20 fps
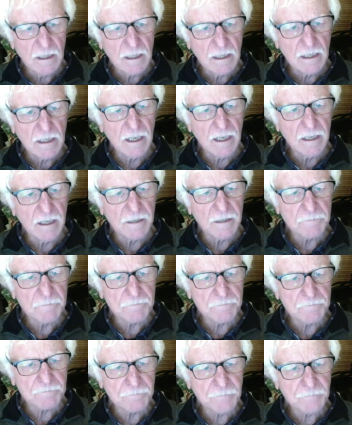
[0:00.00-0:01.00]

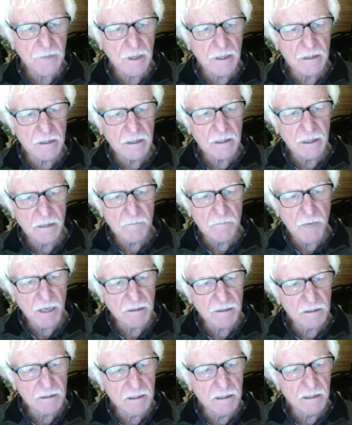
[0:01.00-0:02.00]
an
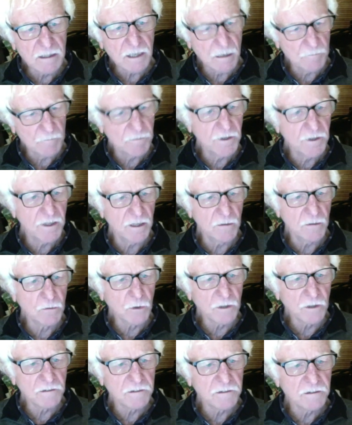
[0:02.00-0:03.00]
American company
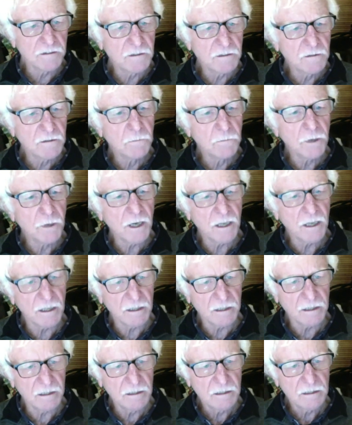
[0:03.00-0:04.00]
wanted to
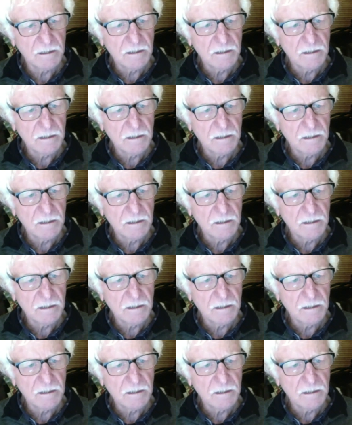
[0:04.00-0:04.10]
buy